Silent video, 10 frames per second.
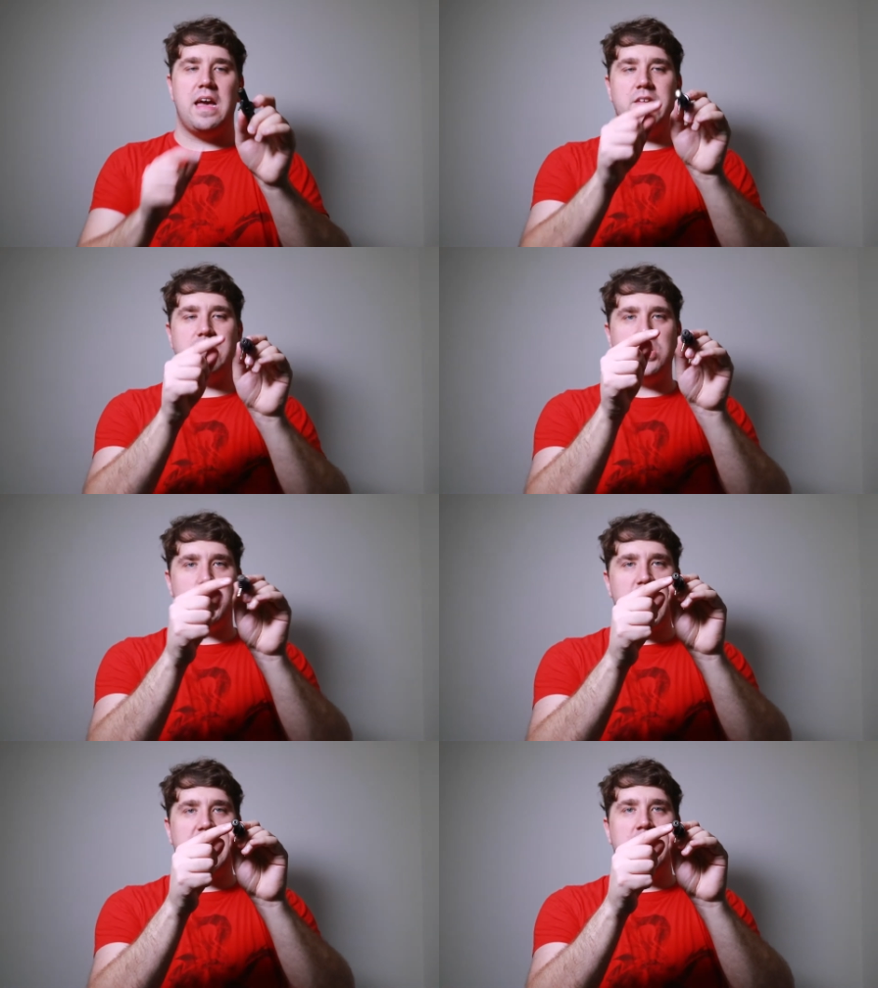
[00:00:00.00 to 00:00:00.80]
It has a
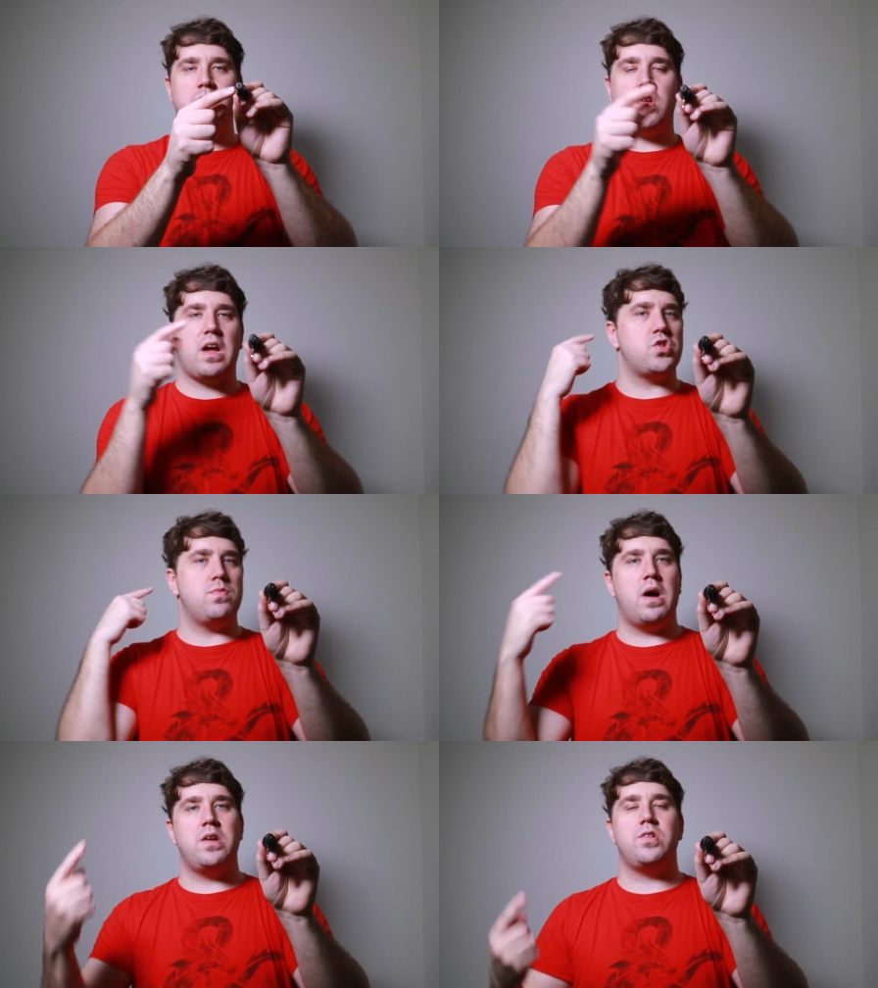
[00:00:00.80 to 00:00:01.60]
jack here, so you can
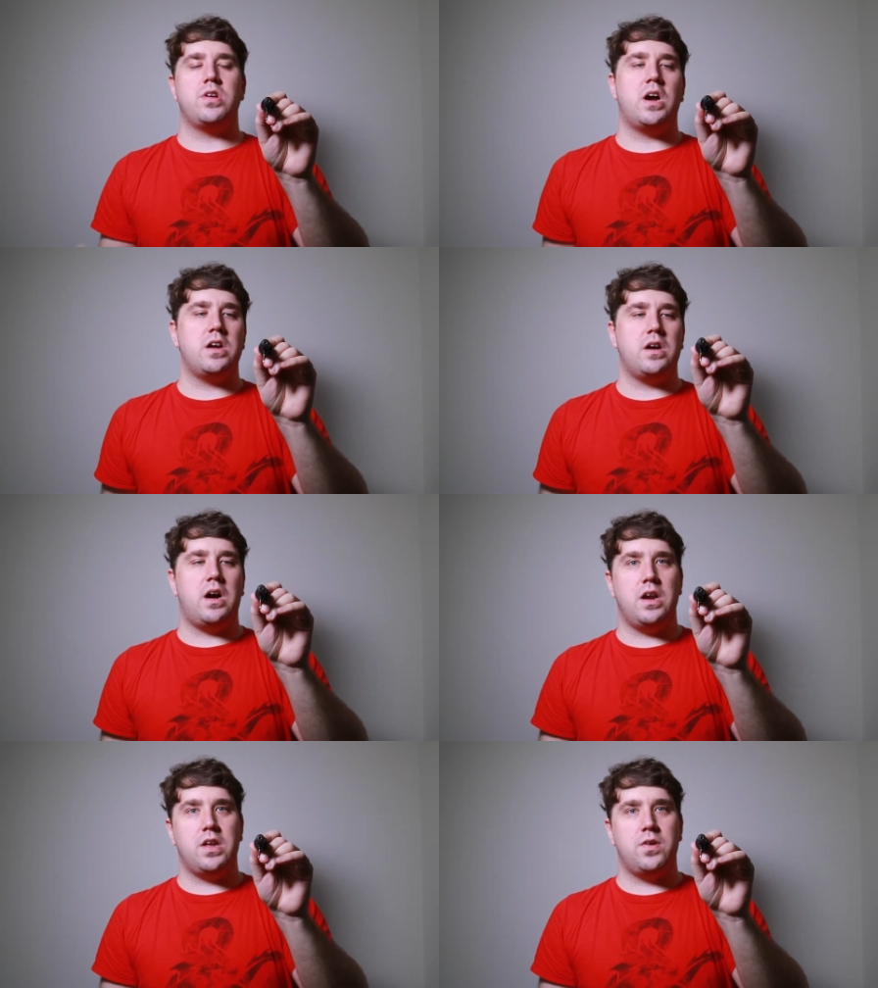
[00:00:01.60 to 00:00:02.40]
actually monitor your
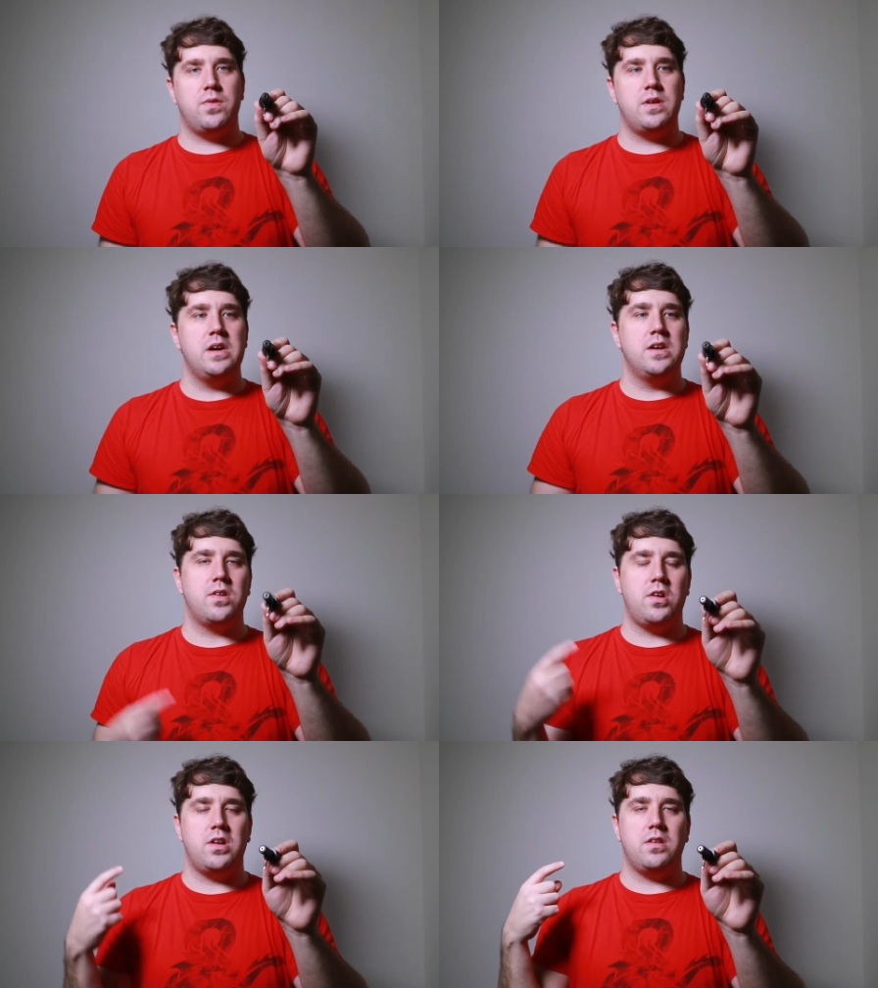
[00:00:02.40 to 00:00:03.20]
audio,
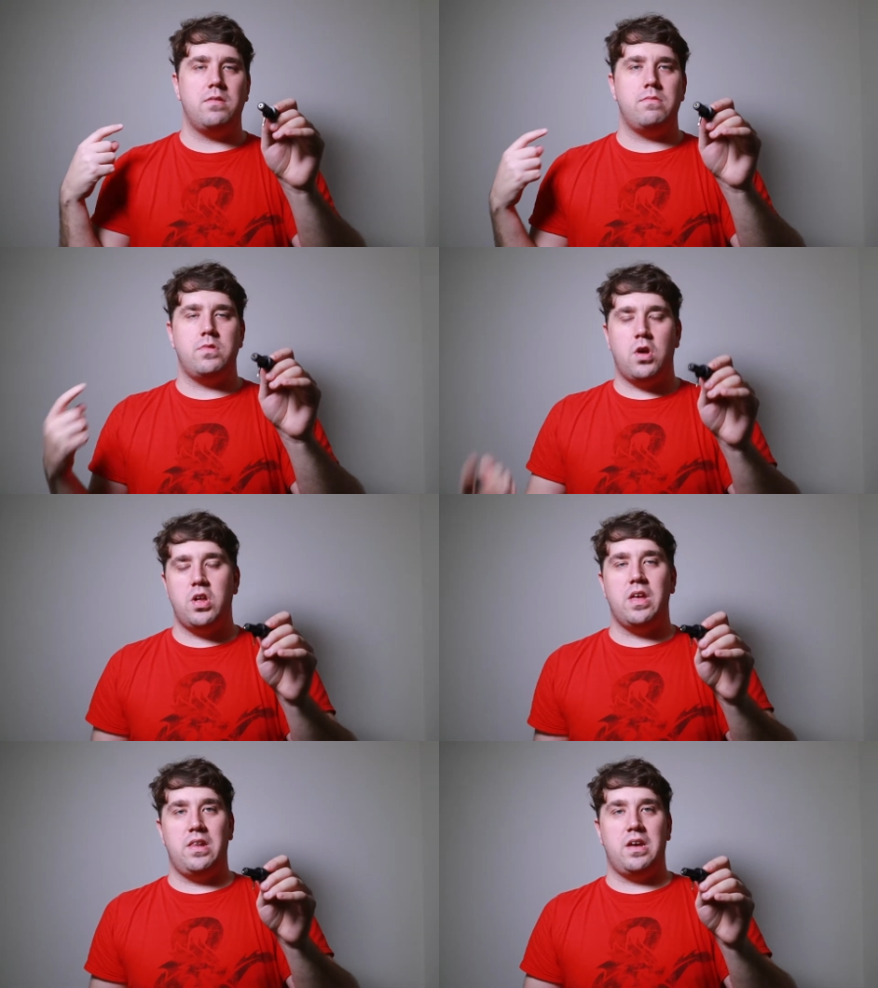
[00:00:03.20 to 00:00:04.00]
so you know
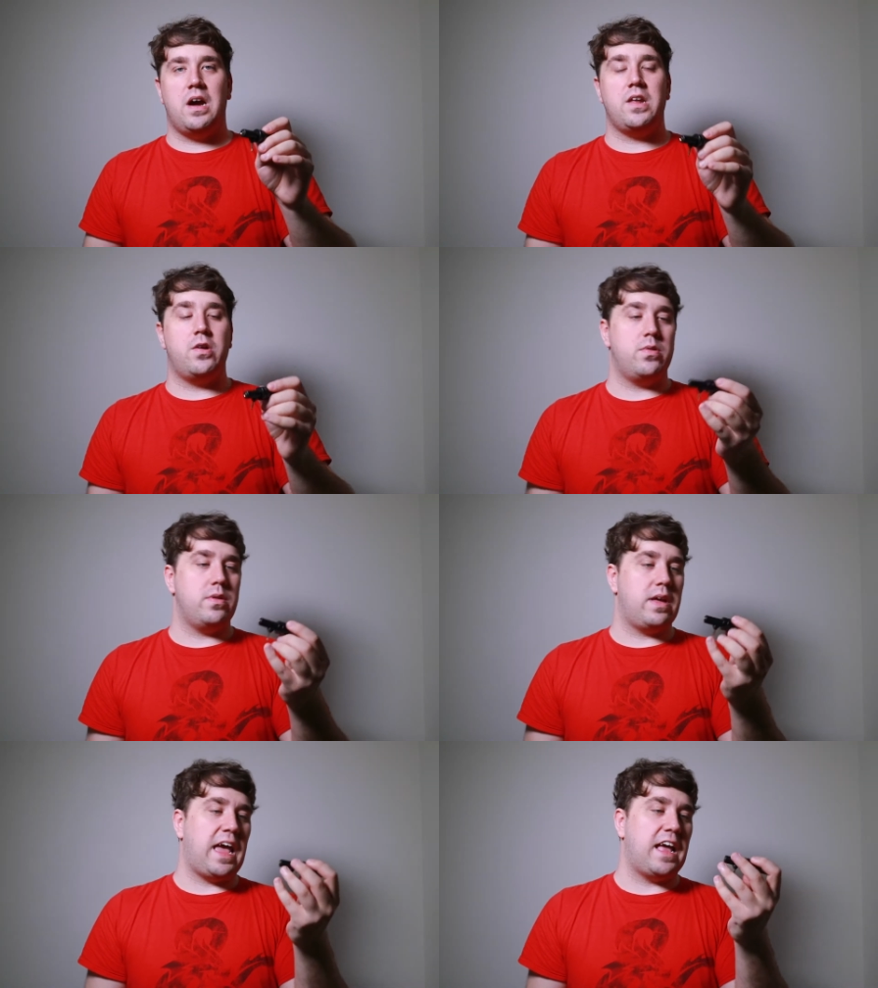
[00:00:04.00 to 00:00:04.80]
you're getting the audio,
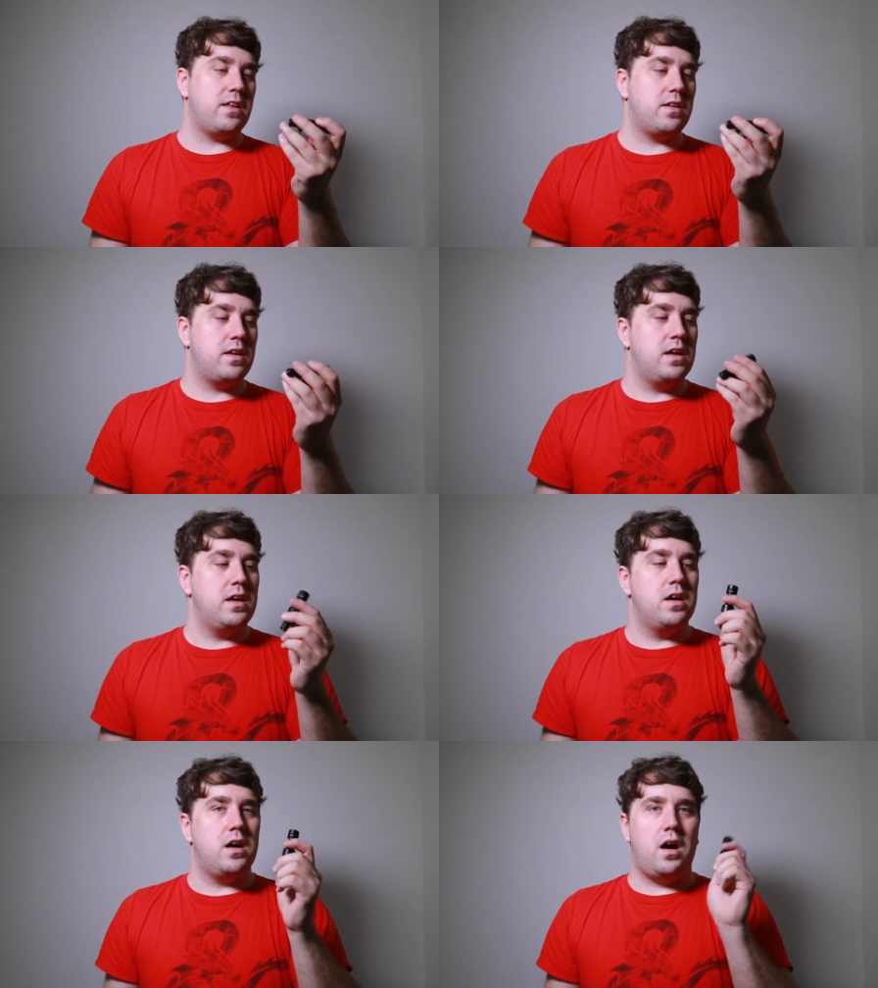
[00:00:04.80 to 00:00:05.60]
and
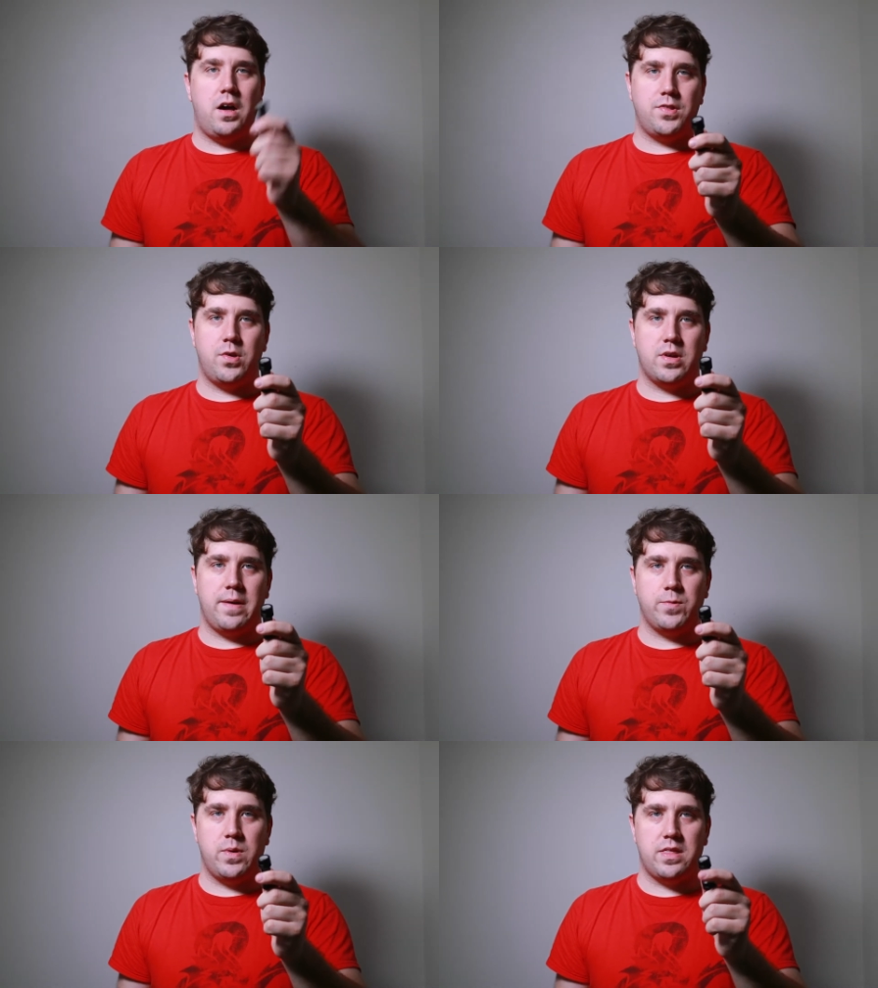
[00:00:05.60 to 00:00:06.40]
also
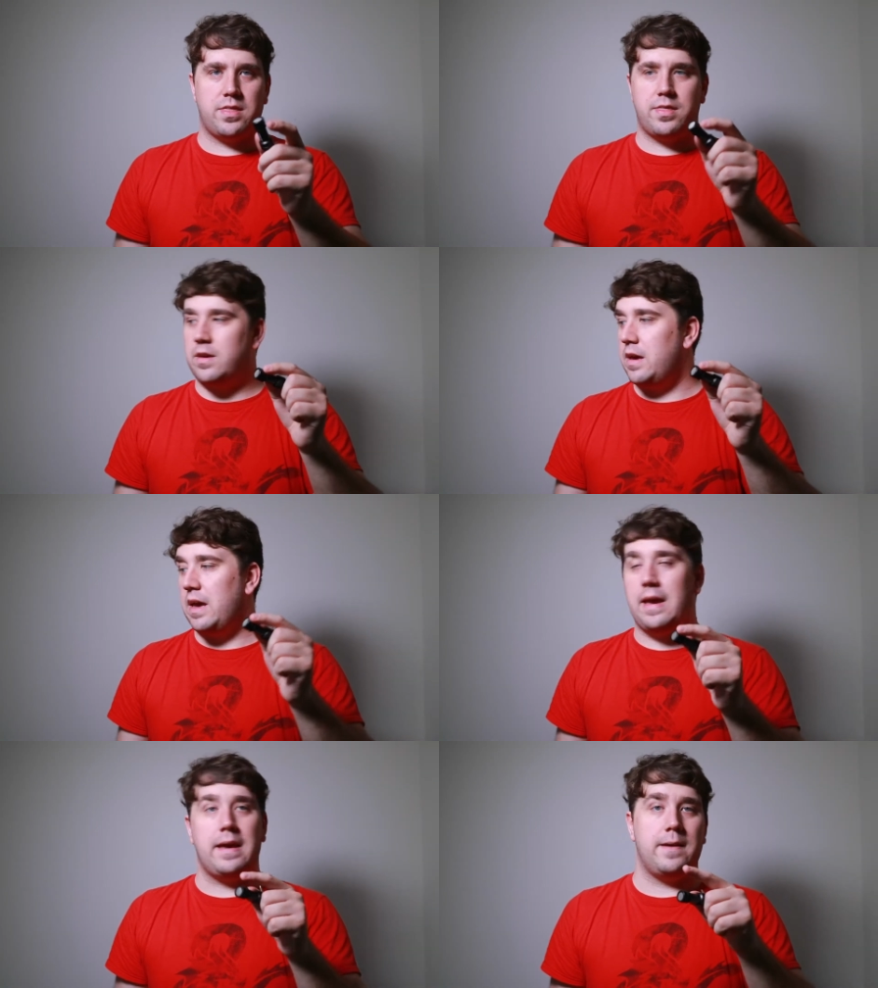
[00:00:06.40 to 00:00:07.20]
comes with
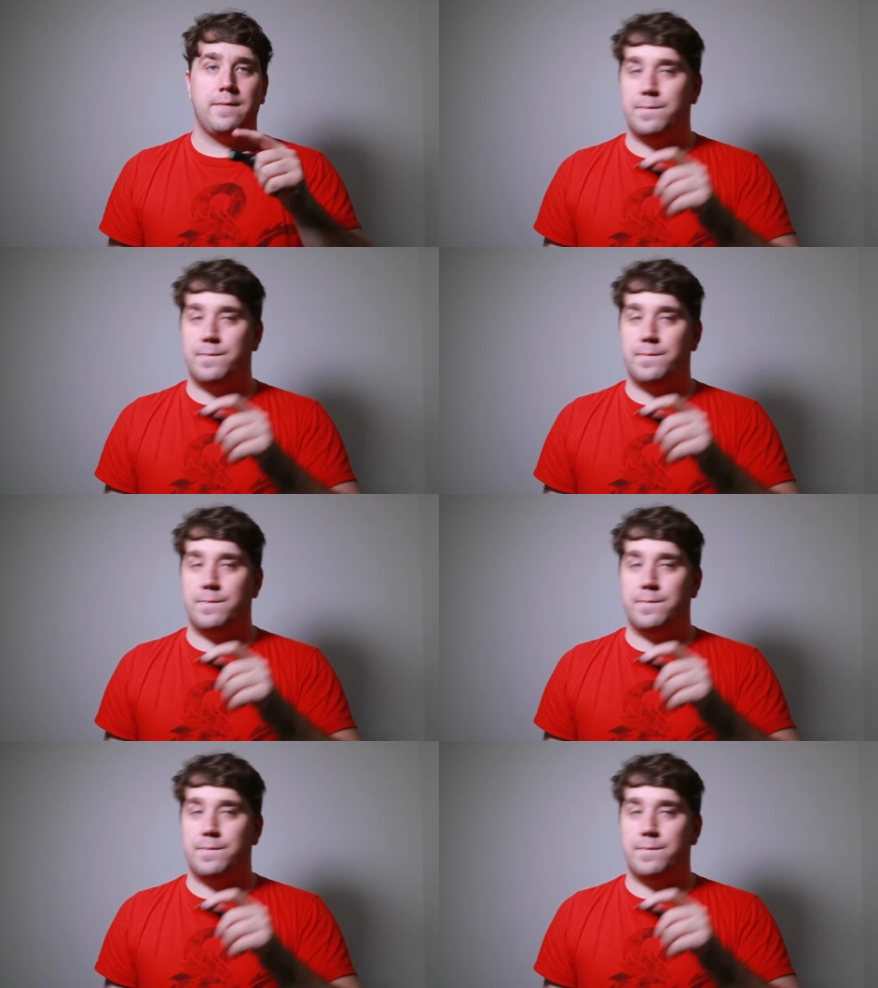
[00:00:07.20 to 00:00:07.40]
a